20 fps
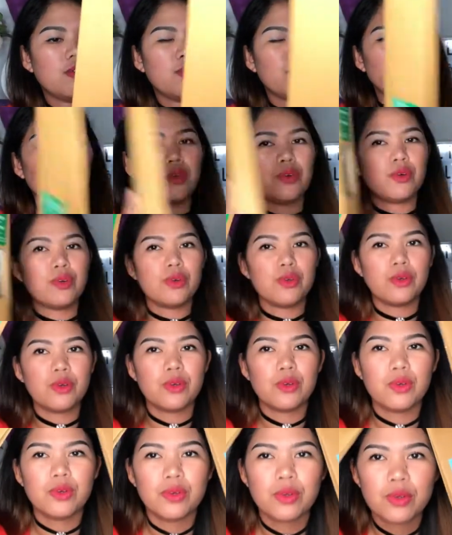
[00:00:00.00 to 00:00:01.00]

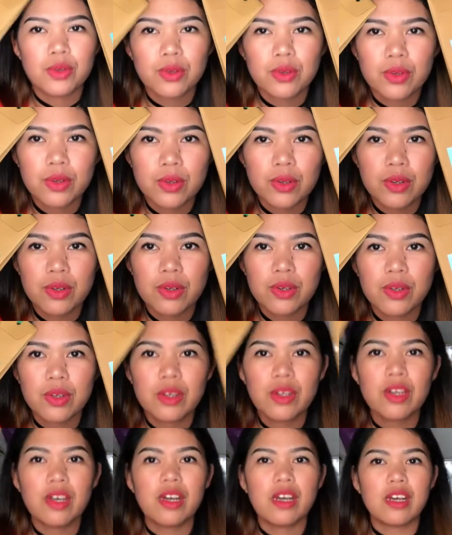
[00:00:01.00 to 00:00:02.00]
Oh,
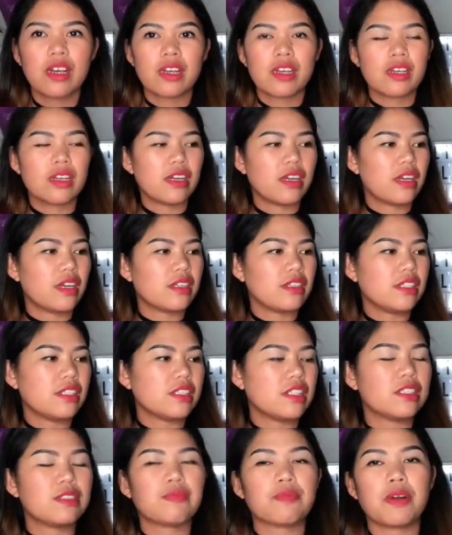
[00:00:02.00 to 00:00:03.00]

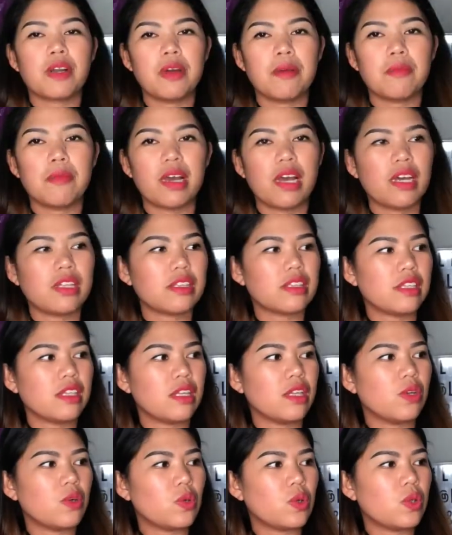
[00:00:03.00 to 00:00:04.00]
this is from Ati
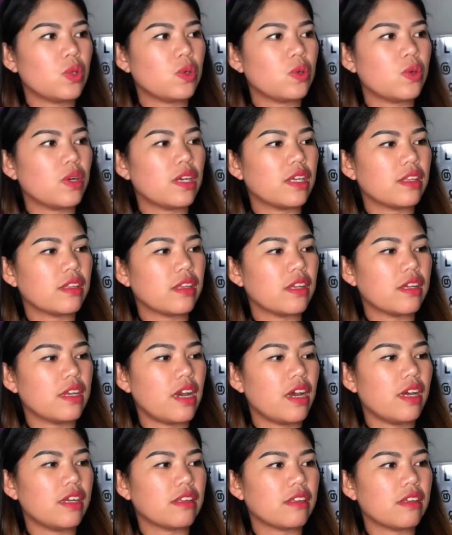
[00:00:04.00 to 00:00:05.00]
Lulu.
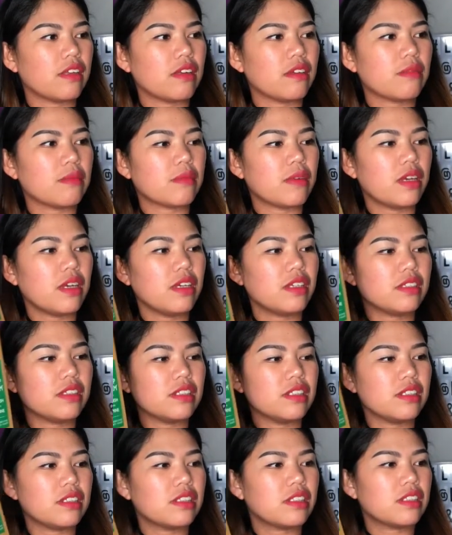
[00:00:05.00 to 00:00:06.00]
Yeah, I think it
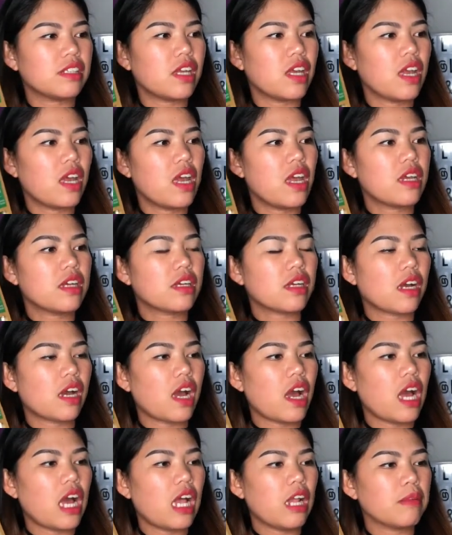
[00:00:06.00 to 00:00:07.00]
is
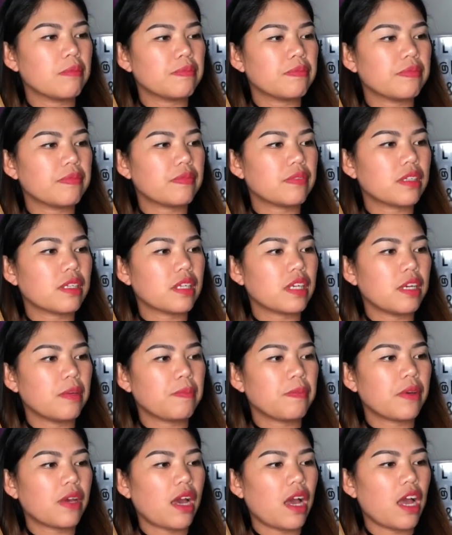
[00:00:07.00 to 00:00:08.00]
calm,
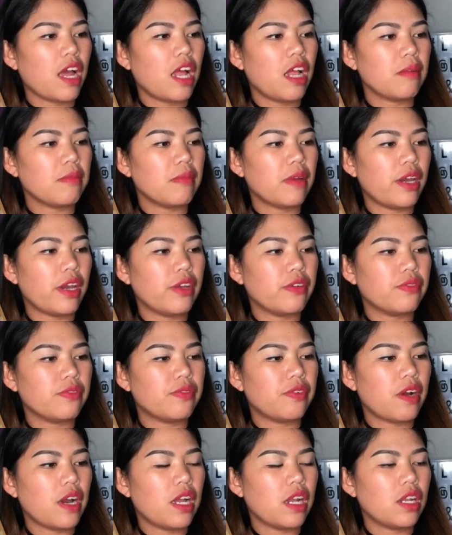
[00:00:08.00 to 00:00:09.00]
keep calm and
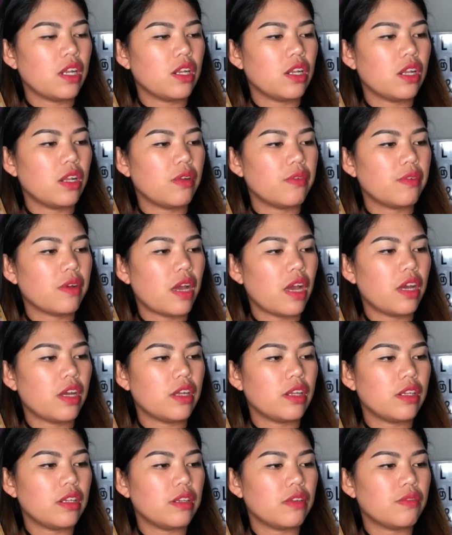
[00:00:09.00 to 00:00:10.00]
fun
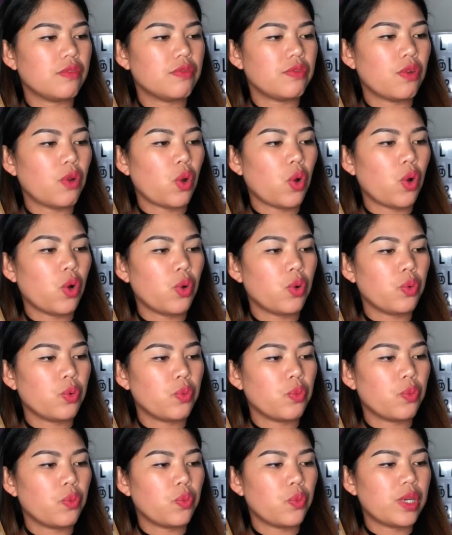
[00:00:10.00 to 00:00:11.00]
and
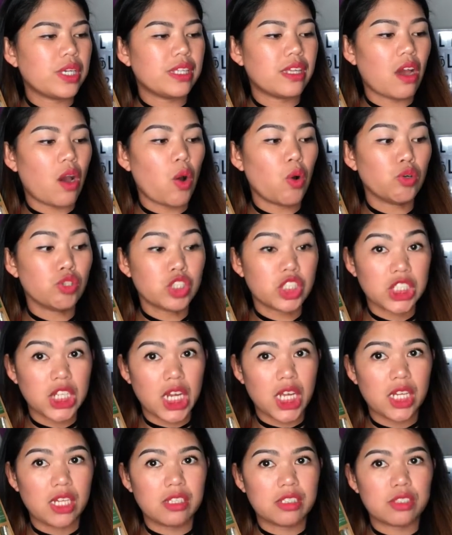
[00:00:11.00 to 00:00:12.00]
flow with the
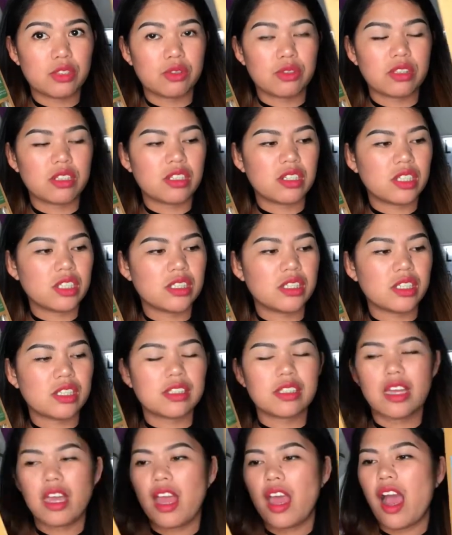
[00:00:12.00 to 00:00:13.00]
ocean. So 36.
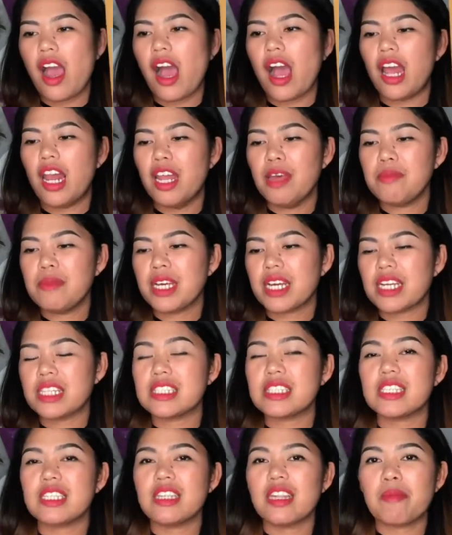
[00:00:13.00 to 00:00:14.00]
Alam niya
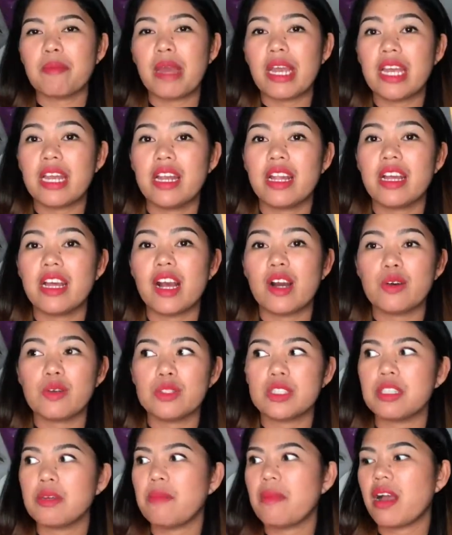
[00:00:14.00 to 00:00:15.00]
kasi na mahilig
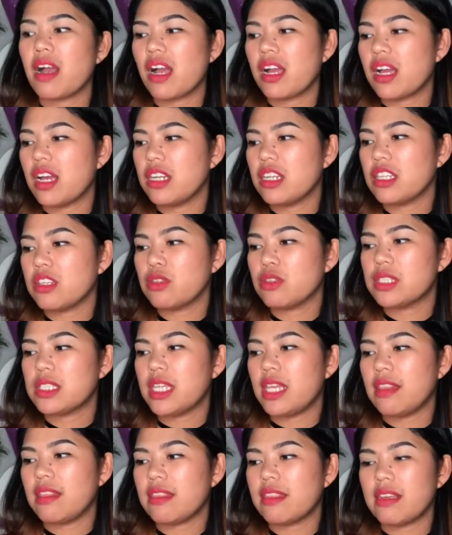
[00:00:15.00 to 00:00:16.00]
ako sa mga ganito
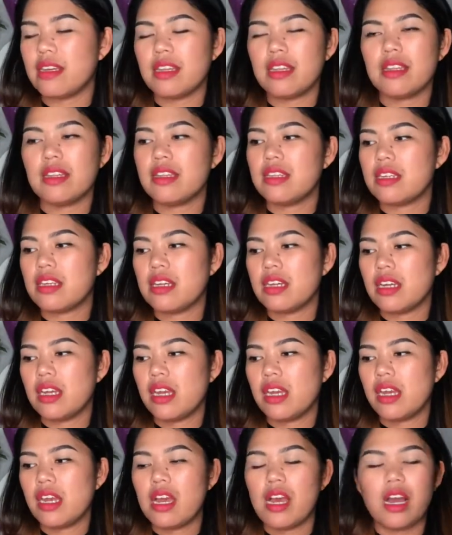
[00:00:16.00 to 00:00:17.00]
scented
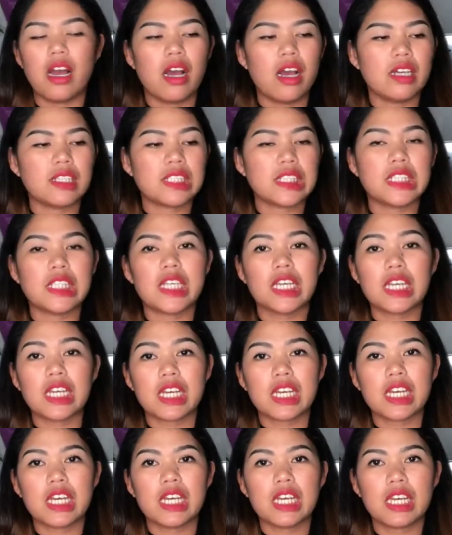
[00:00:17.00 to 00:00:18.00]
stick,
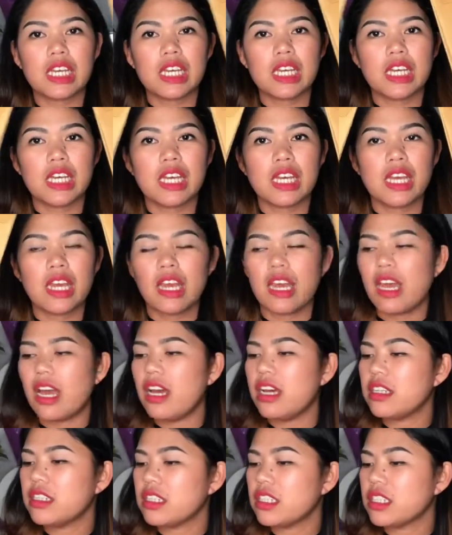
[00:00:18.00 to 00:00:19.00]

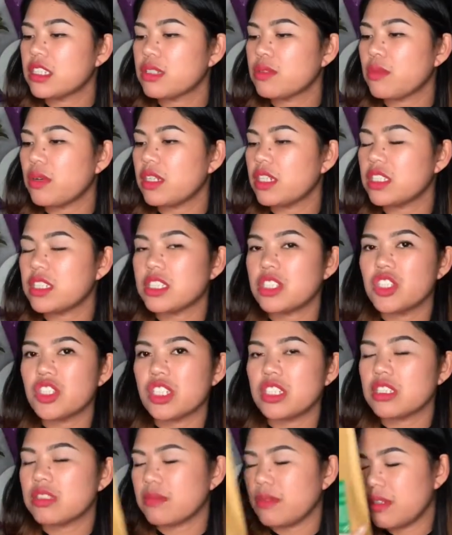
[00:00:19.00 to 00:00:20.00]
and this one is
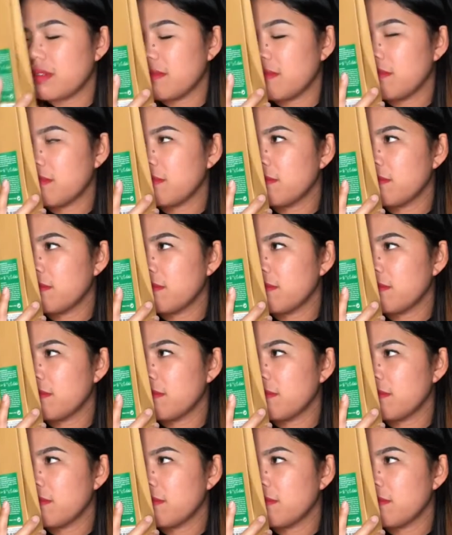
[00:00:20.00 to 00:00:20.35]
jasmine.